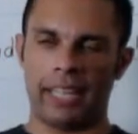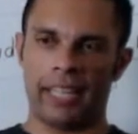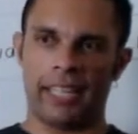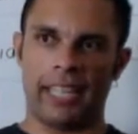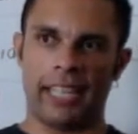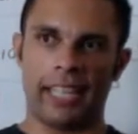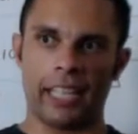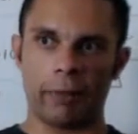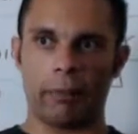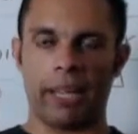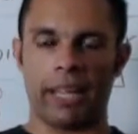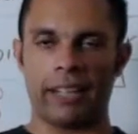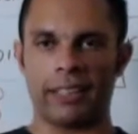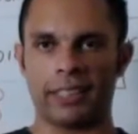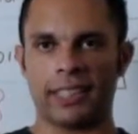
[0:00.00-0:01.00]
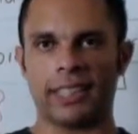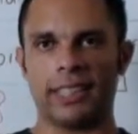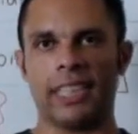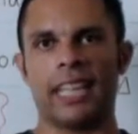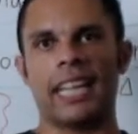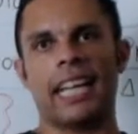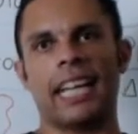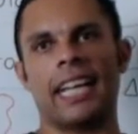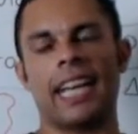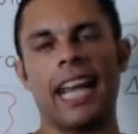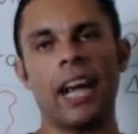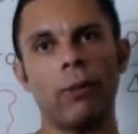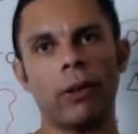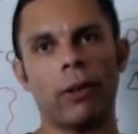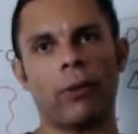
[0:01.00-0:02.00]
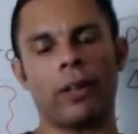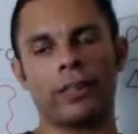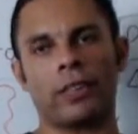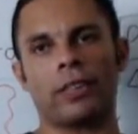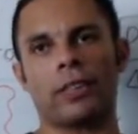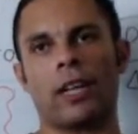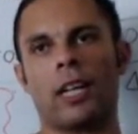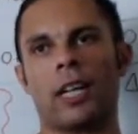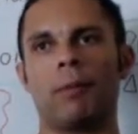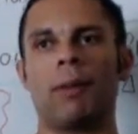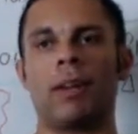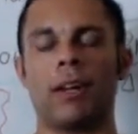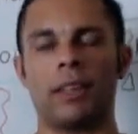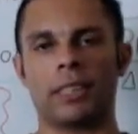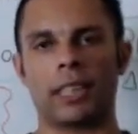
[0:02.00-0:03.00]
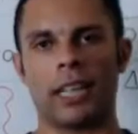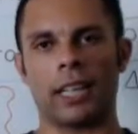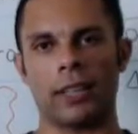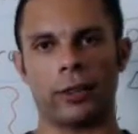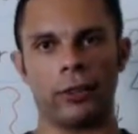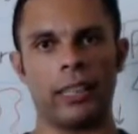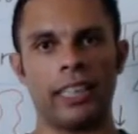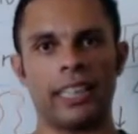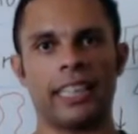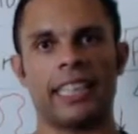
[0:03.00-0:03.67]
in comparison. Now we're going to talk about a unique